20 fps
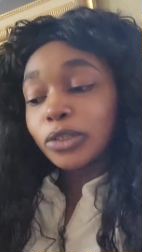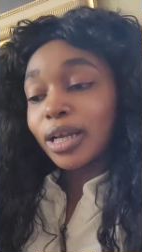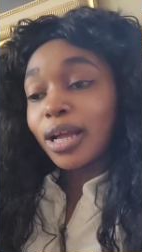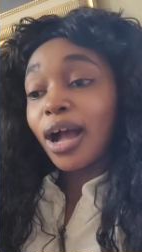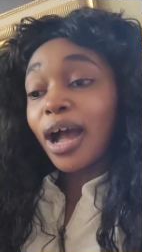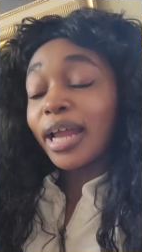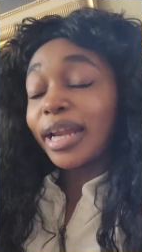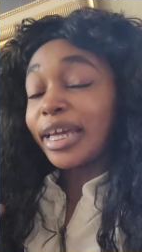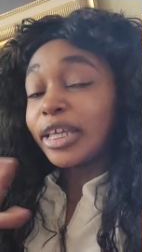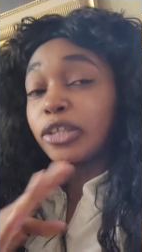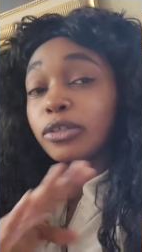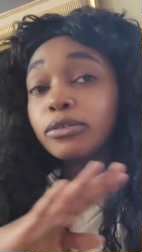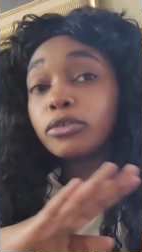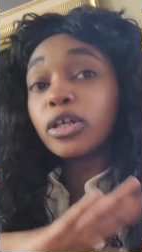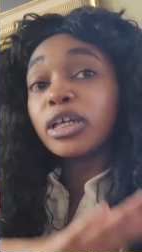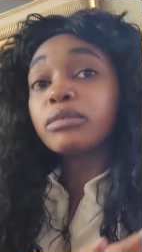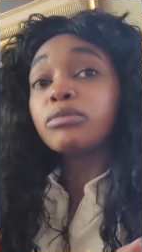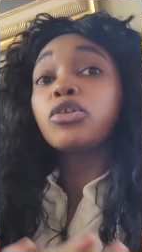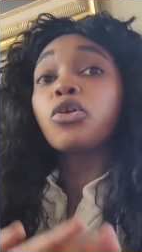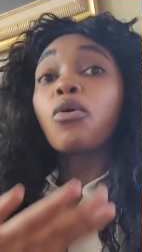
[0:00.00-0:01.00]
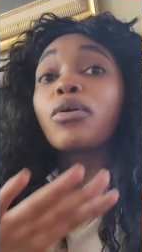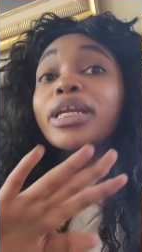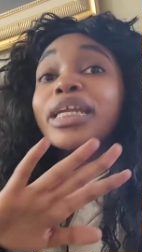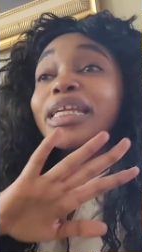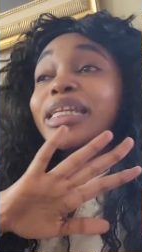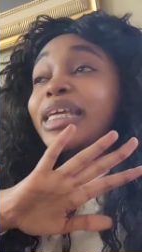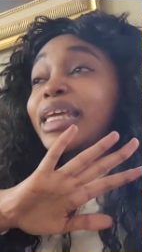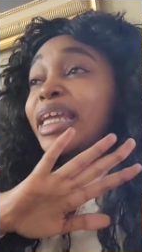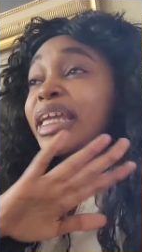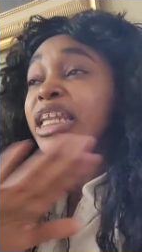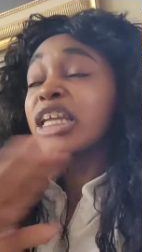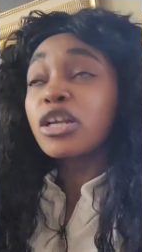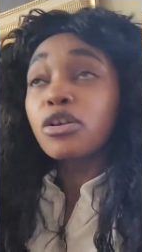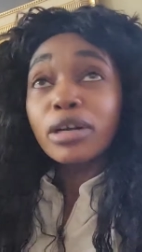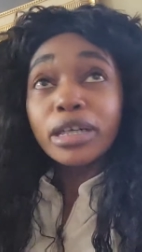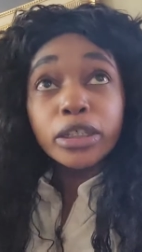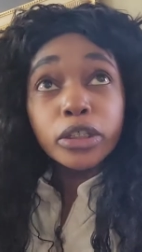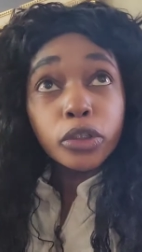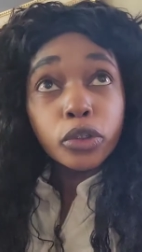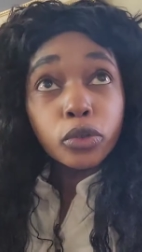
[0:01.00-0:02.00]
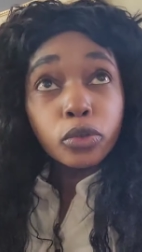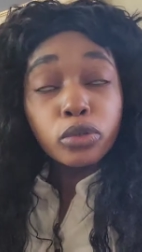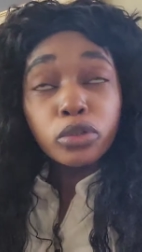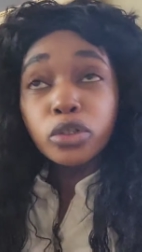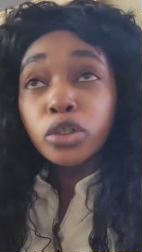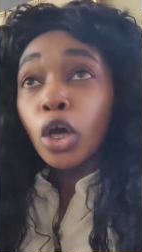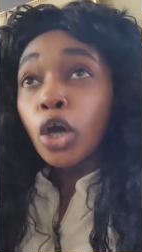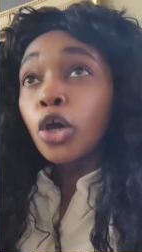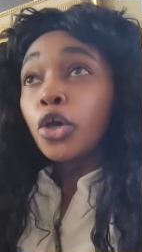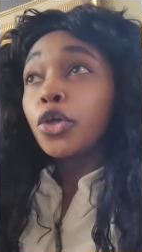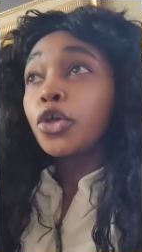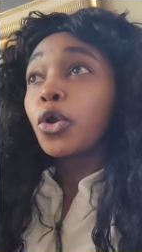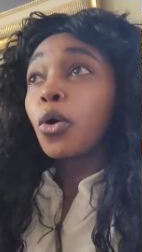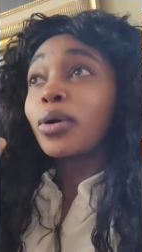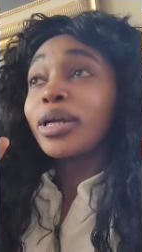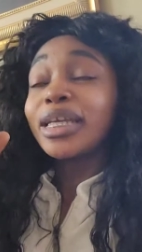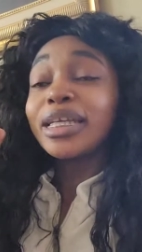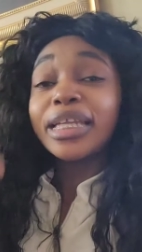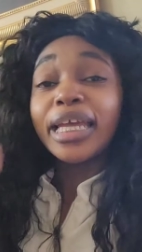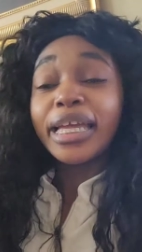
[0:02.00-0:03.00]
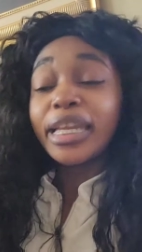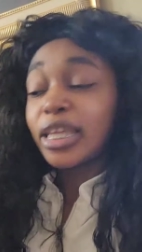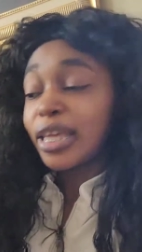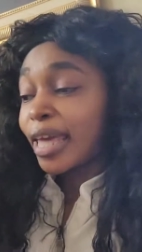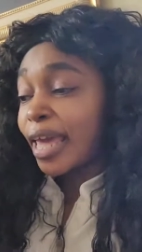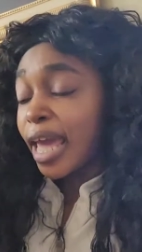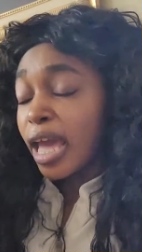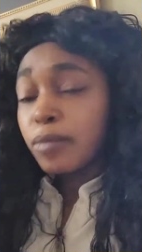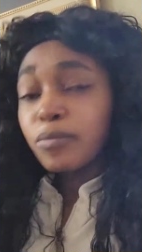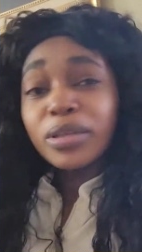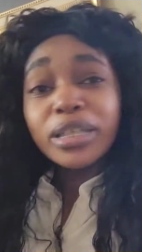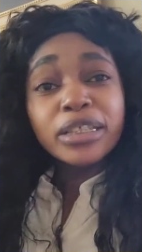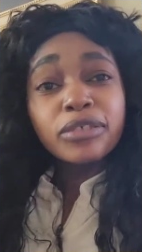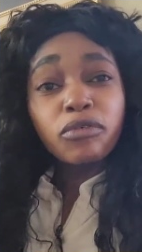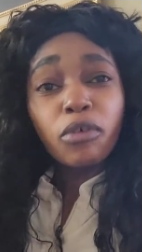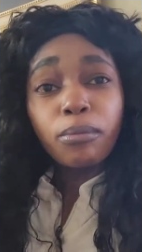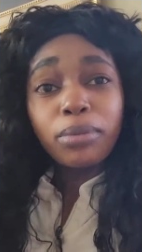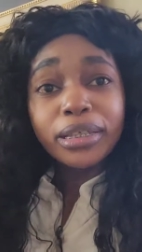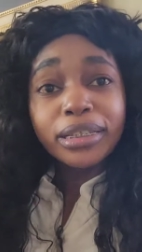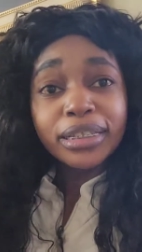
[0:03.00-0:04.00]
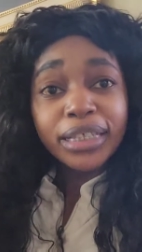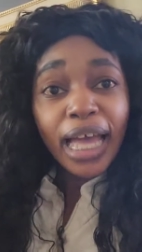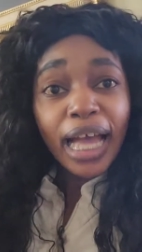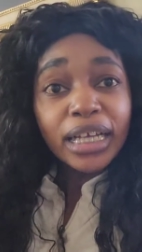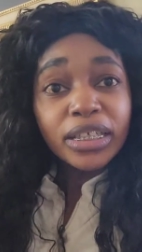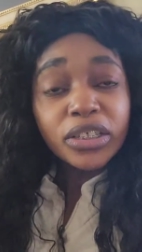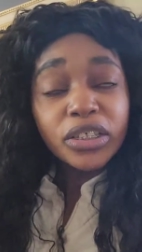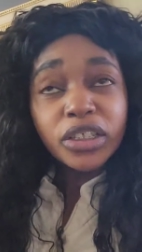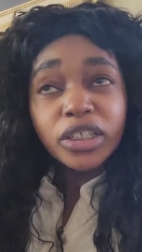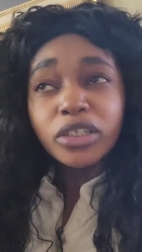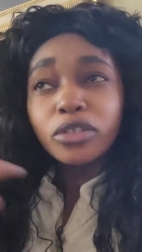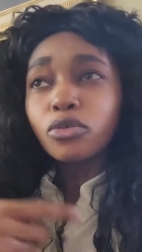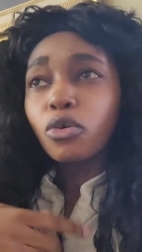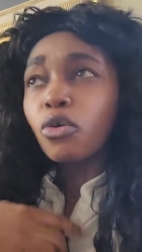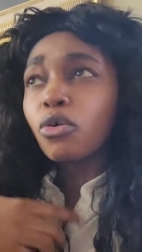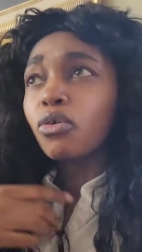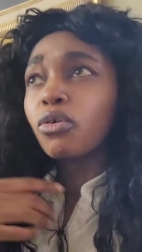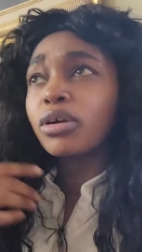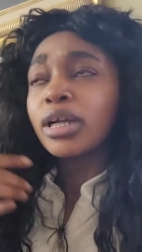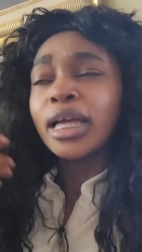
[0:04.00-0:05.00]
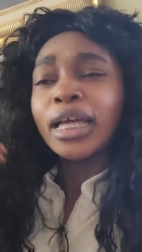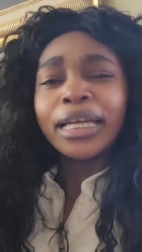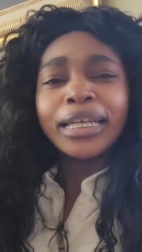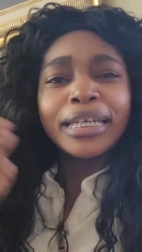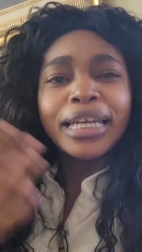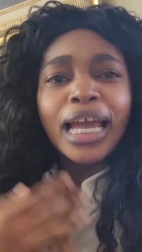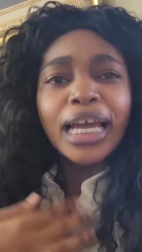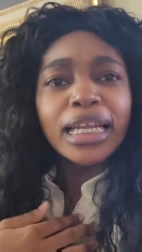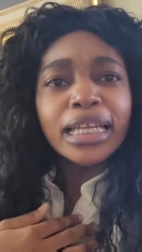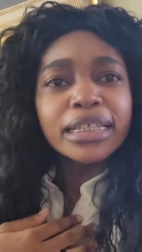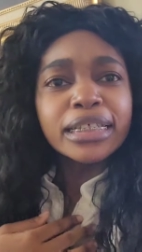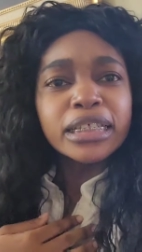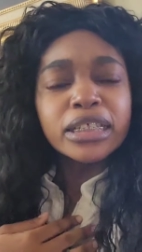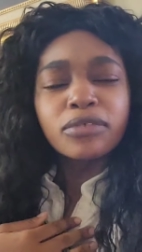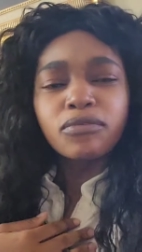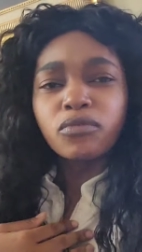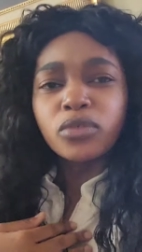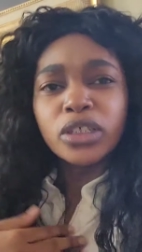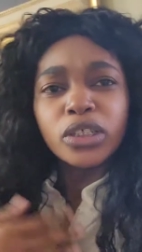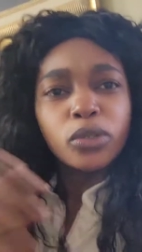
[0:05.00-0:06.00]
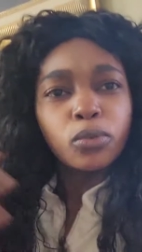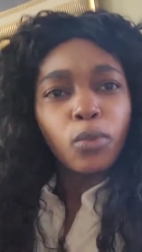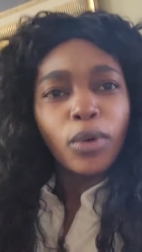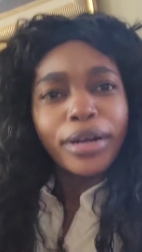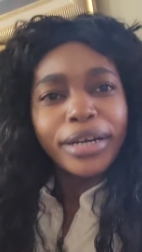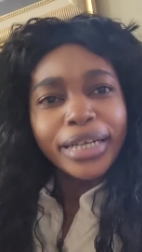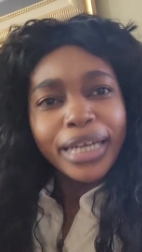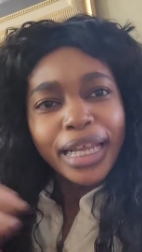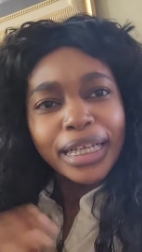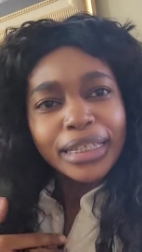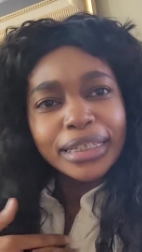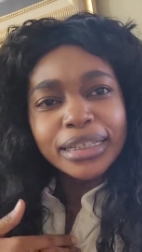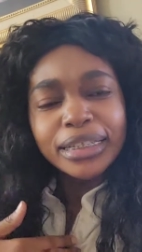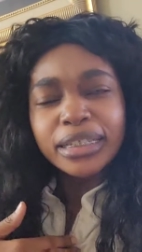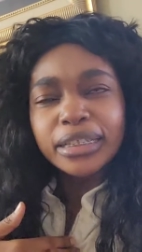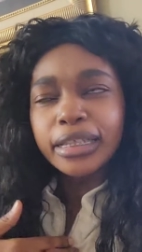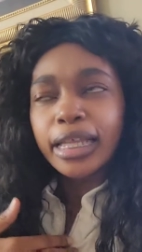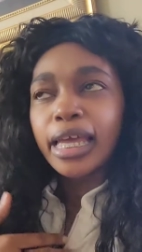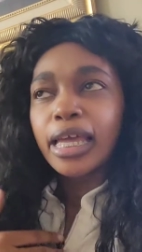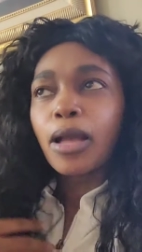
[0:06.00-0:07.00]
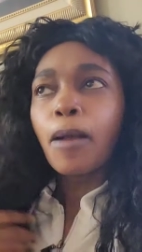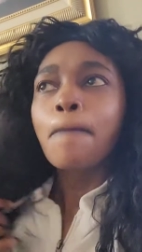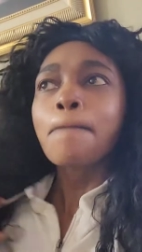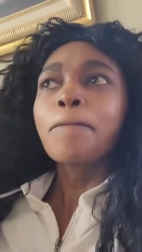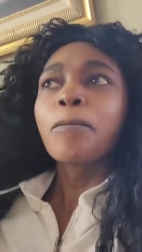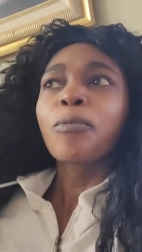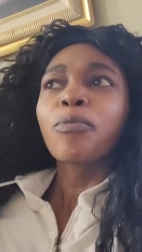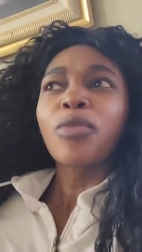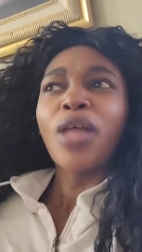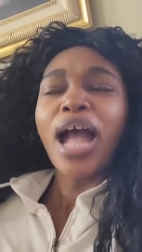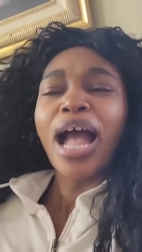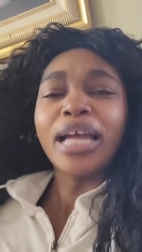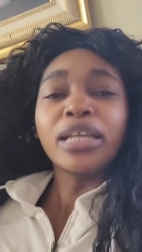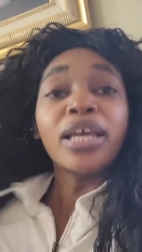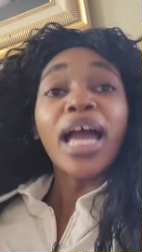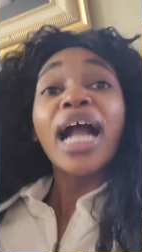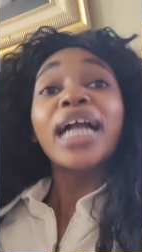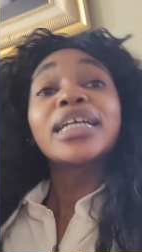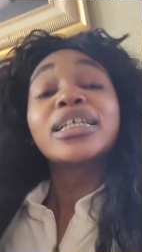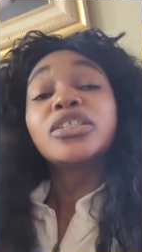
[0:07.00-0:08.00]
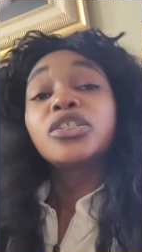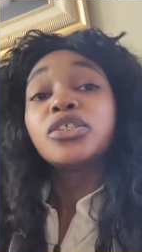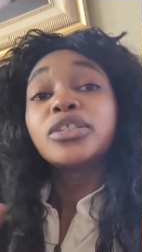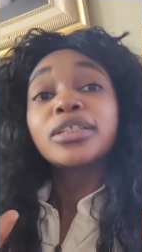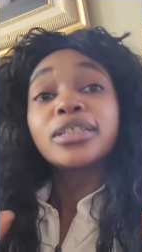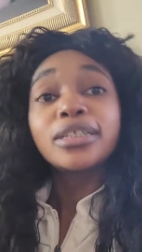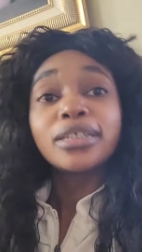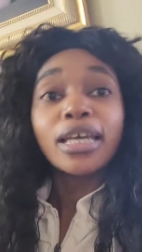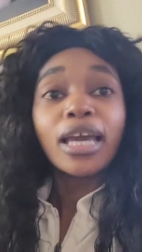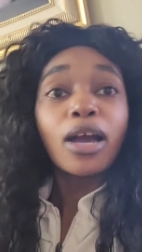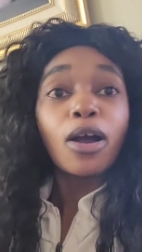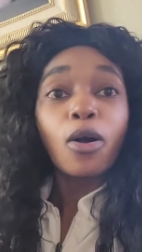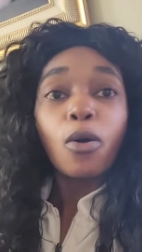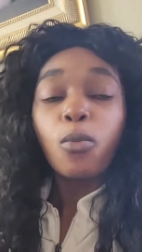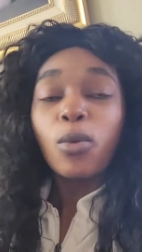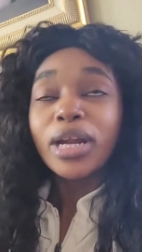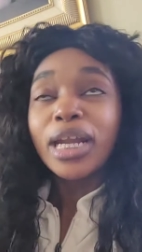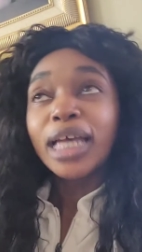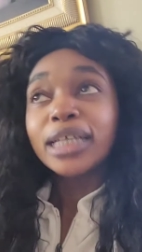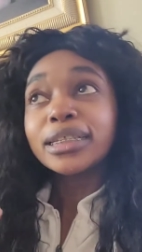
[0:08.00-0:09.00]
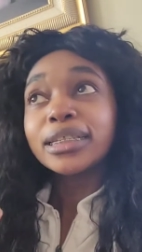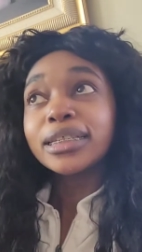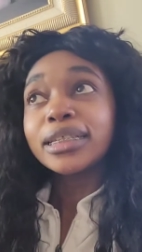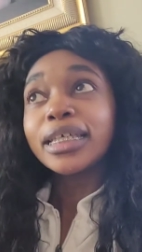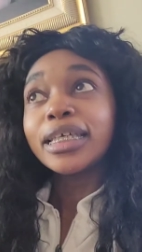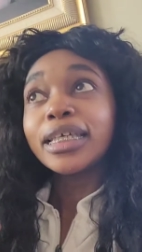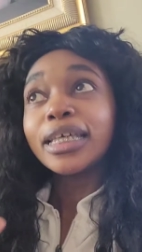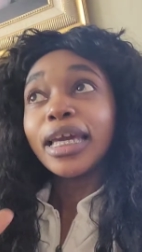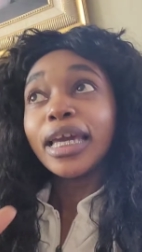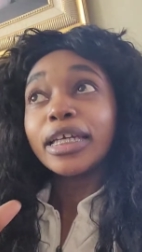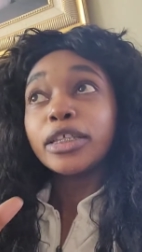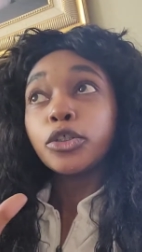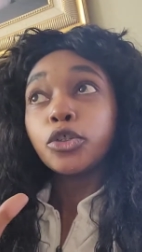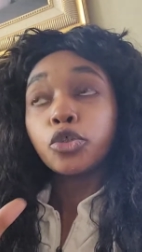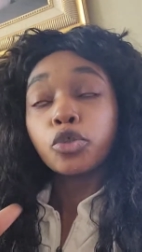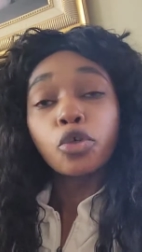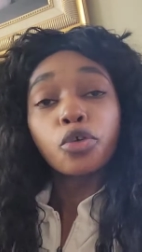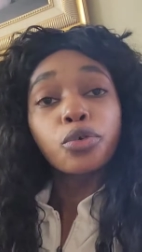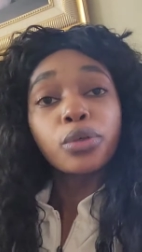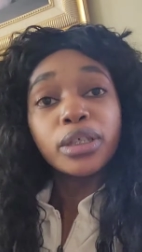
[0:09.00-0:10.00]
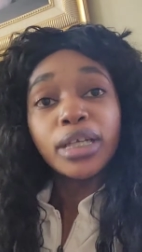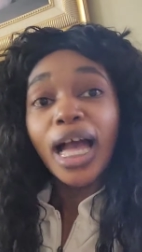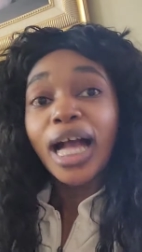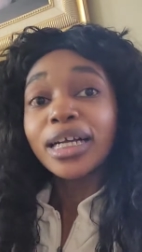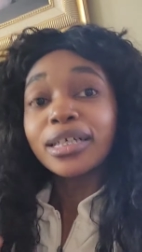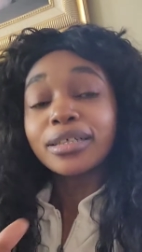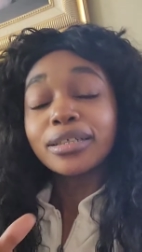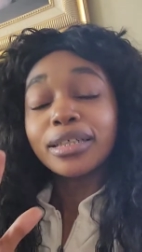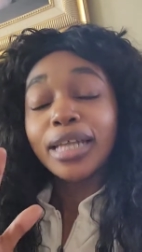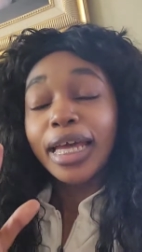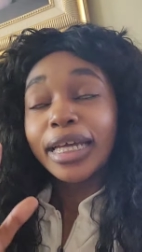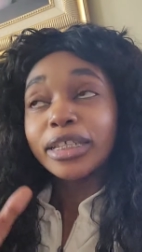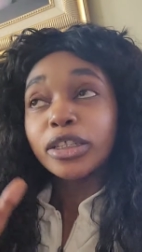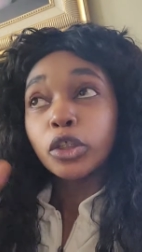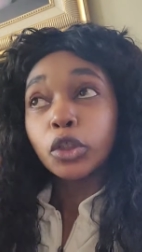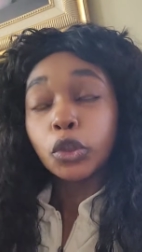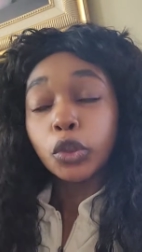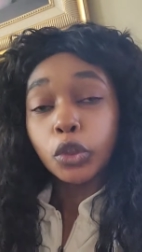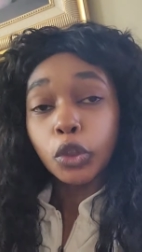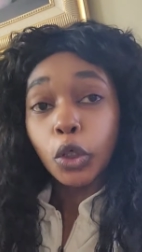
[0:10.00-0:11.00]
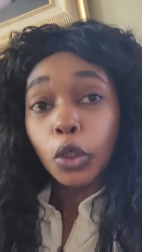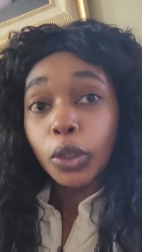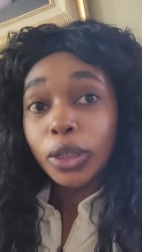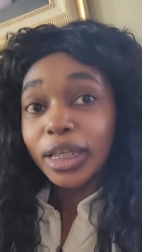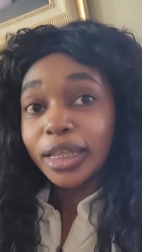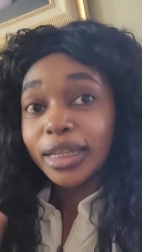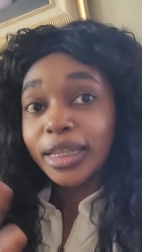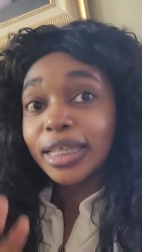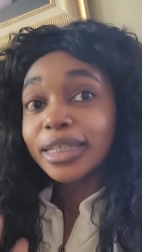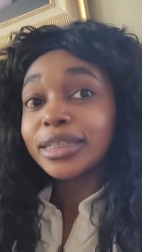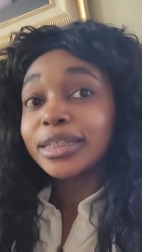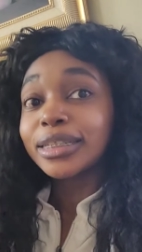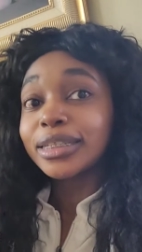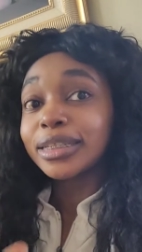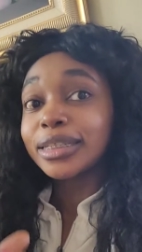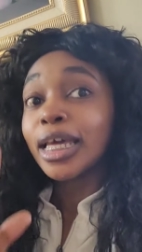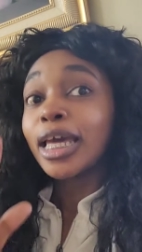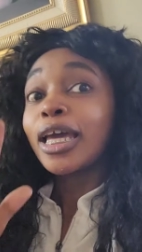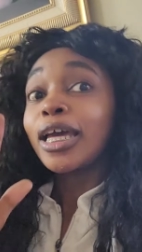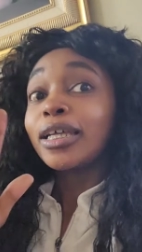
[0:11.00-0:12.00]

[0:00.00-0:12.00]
with God and you trust you don't need any crystals, you don't need any amulets for protection or necklaces with these weird necklaces like I, I could just tell when I see a jewelry I could like discern that this is